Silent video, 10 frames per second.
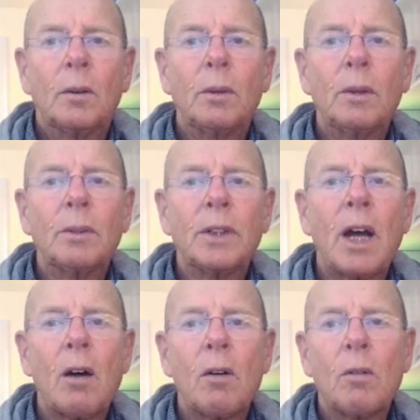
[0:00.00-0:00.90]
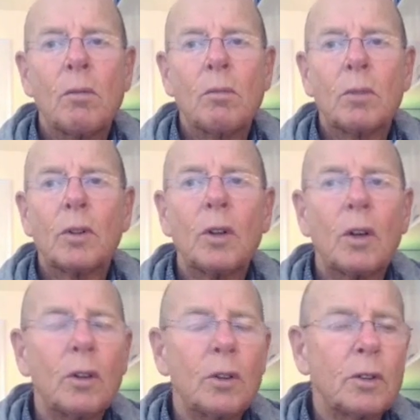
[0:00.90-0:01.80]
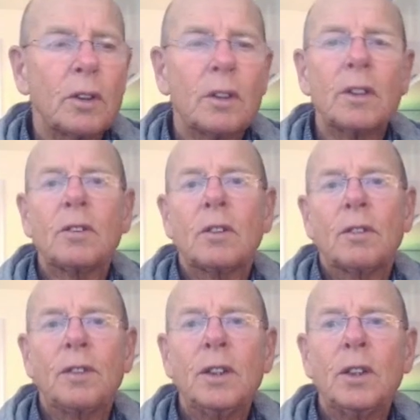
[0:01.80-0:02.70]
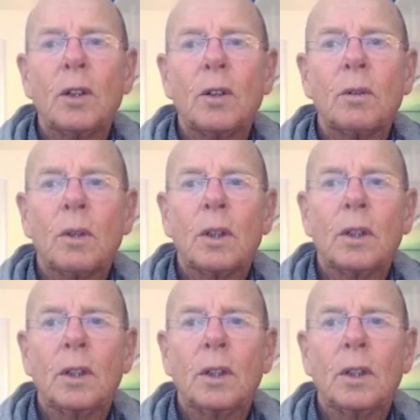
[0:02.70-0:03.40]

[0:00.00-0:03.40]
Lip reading: We will now conclude this video